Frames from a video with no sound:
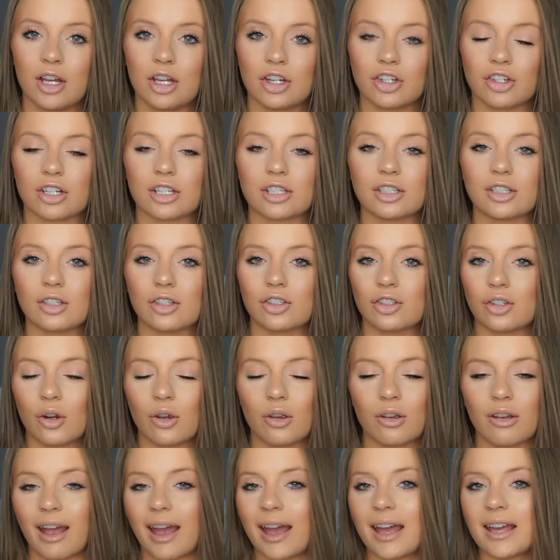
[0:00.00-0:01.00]
just to show
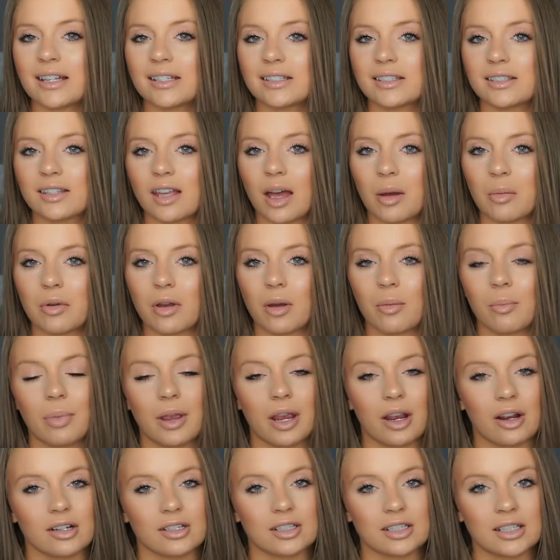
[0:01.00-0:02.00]
you guys some
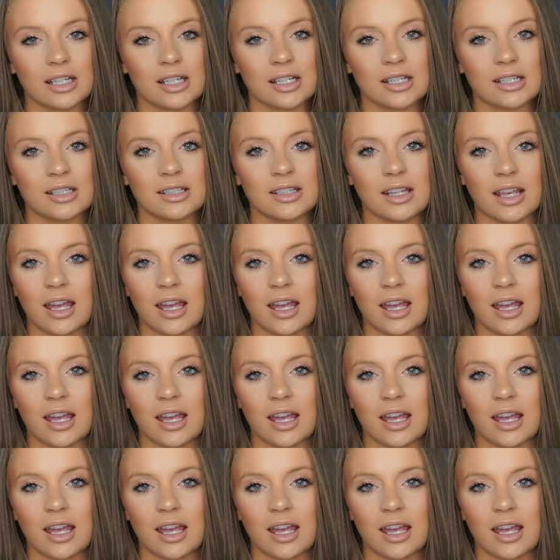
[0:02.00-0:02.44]
comparisons,